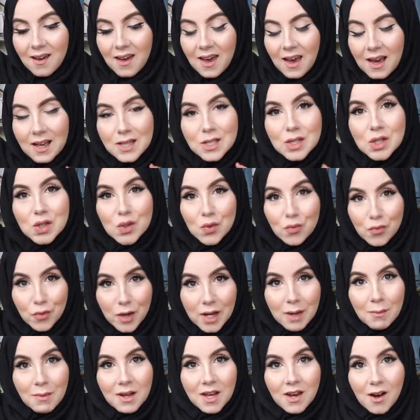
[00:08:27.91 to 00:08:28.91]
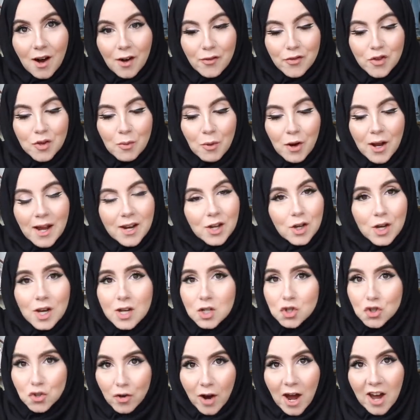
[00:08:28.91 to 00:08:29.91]
extremely comfortable, and you
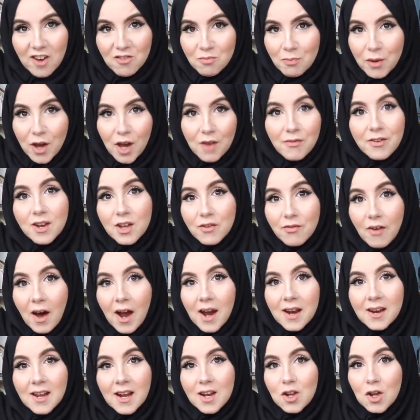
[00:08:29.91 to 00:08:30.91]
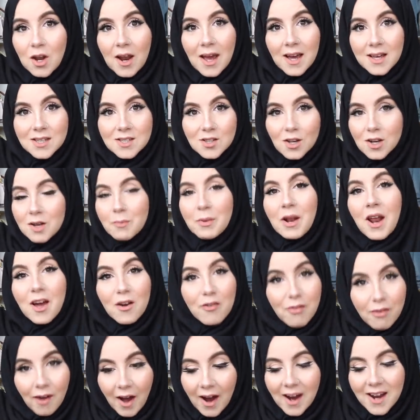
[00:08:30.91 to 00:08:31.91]
can drive perfectly fine in. Your legs are not gonna be
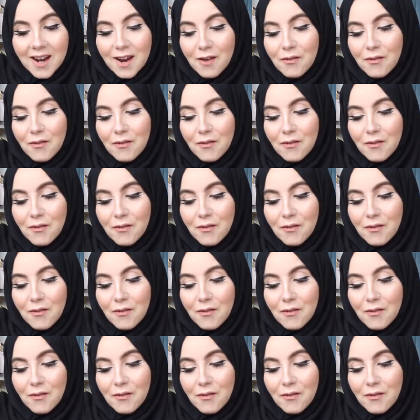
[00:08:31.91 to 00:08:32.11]
like flying